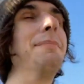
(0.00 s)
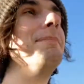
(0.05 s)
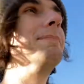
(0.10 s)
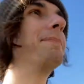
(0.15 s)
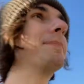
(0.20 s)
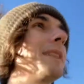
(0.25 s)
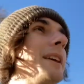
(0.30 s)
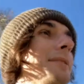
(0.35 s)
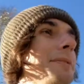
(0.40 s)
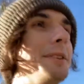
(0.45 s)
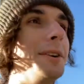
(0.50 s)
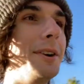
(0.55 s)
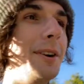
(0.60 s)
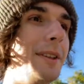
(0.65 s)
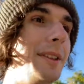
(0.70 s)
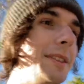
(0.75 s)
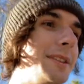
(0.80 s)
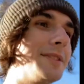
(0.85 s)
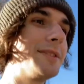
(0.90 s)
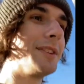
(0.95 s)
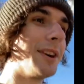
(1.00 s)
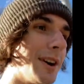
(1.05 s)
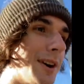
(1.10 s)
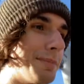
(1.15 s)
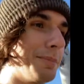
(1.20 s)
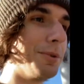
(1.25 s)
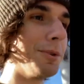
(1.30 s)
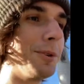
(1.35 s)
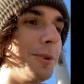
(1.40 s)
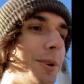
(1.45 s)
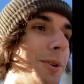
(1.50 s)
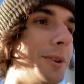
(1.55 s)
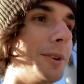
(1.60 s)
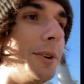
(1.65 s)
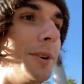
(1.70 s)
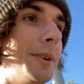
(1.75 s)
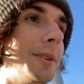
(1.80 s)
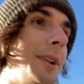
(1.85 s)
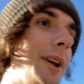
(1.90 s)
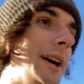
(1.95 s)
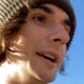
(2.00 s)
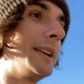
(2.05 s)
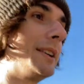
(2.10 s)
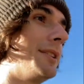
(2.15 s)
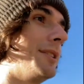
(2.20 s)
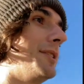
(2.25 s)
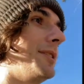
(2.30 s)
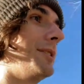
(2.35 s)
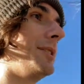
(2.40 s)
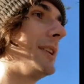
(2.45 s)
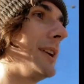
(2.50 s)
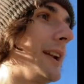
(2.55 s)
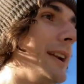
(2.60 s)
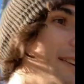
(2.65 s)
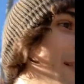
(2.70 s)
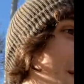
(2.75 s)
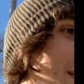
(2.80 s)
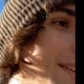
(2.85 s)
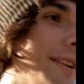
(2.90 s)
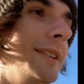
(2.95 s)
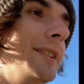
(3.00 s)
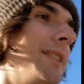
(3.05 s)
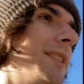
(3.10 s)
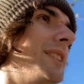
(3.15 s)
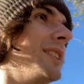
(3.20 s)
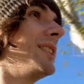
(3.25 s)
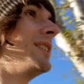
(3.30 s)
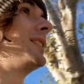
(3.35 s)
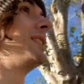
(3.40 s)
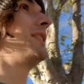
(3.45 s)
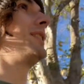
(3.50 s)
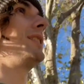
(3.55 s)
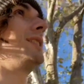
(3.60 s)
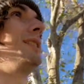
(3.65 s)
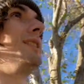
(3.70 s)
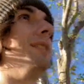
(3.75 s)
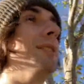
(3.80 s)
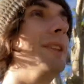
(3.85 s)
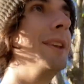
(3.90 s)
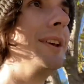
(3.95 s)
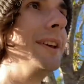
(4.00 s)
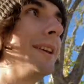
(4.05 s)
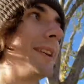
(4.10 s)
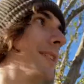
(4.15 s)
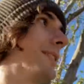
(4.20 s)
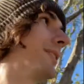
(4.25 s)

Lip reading: if you're in the startup world or like you're doing anything unique or